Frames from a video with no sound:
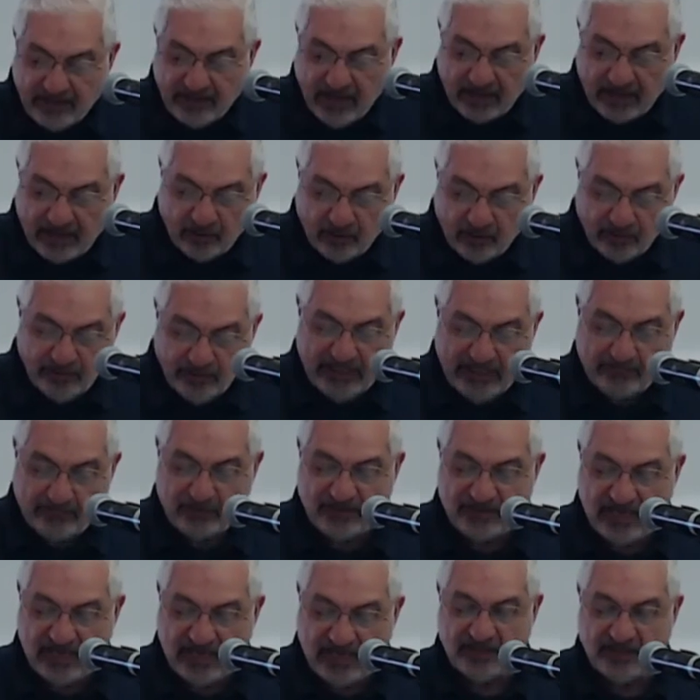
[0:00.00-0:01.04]
only
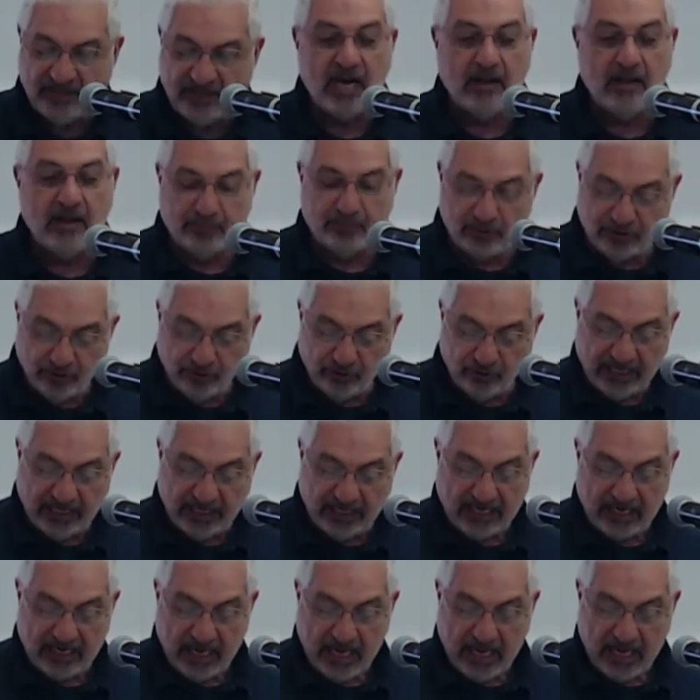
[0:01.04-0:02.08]
presented opportunity
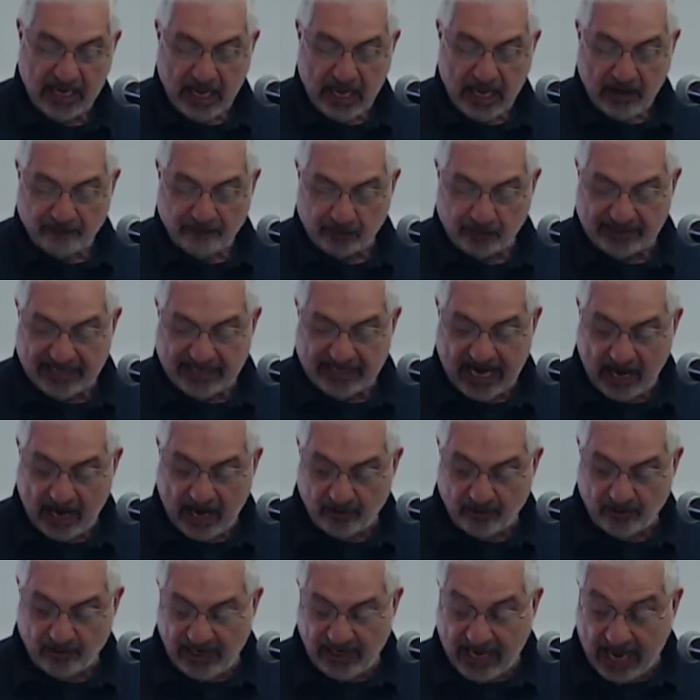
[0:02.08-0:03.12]
for
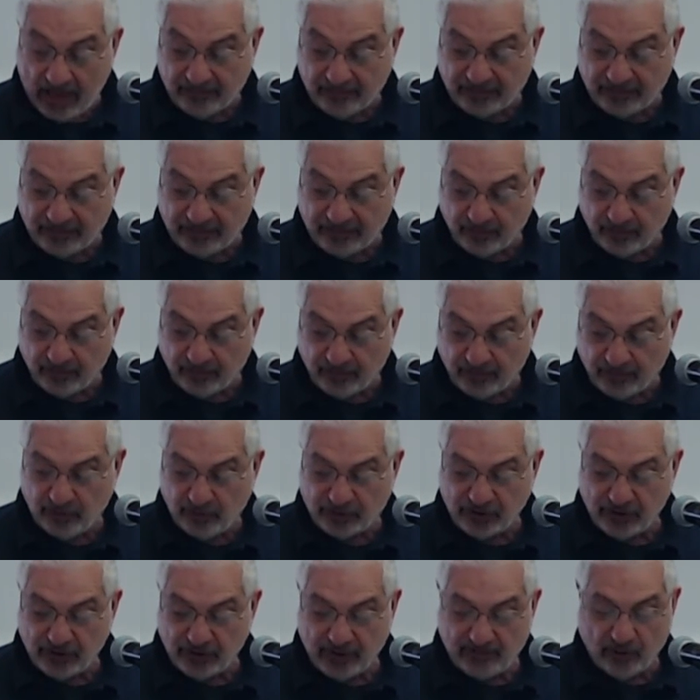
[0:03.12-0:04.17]
carrying out the revolutionary
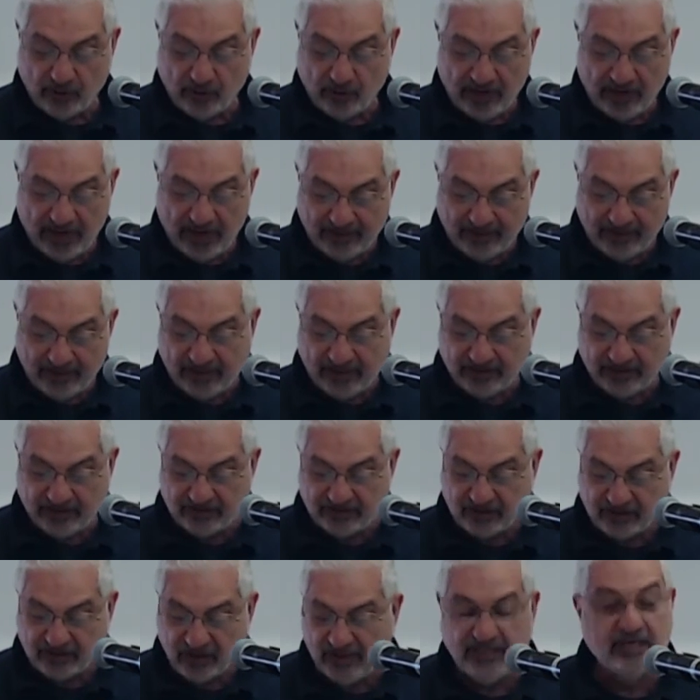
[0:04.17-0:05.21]
program against
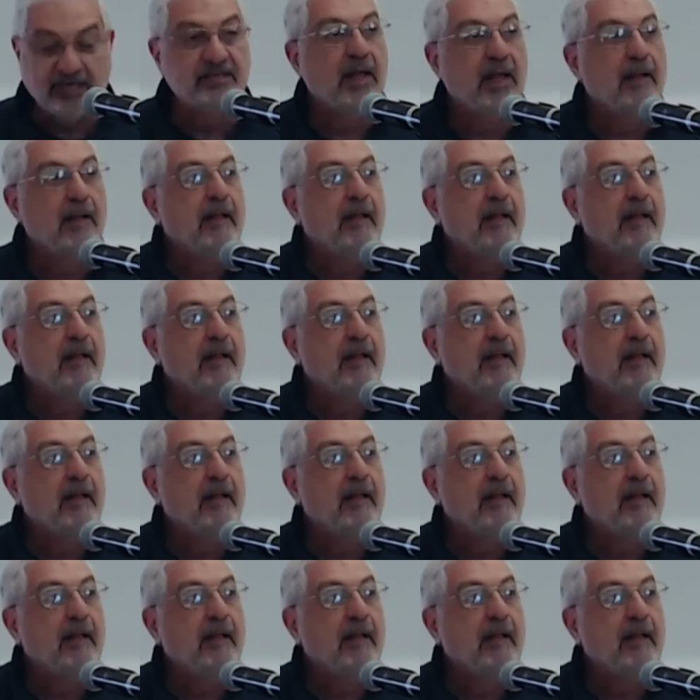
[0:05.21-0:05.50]
Armenians,